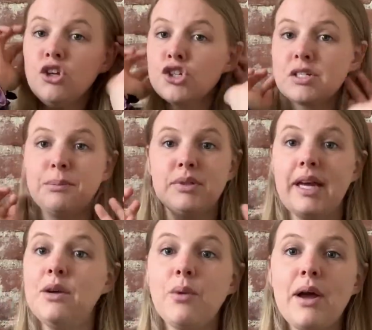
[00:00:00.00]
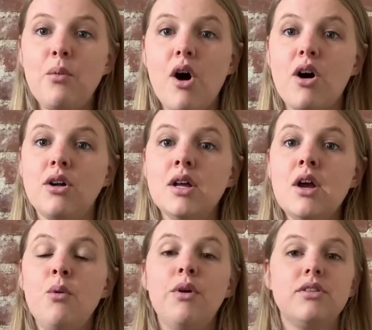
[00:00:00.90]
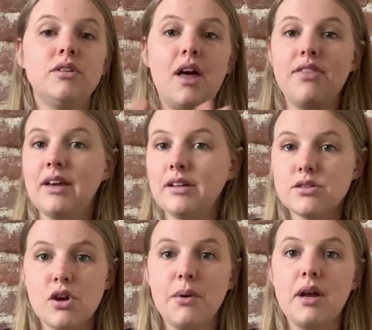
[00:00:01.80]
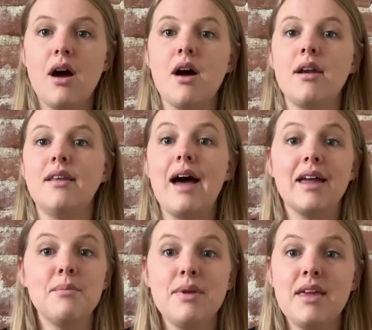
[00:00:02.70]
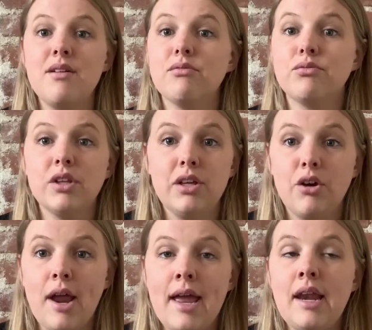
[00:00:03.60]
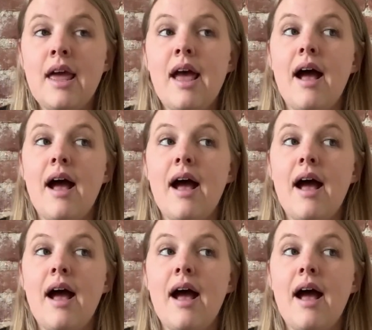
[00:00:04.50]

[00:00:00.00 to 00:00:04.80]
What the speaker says: just a plain white wall with nothing else going on. That can be really great.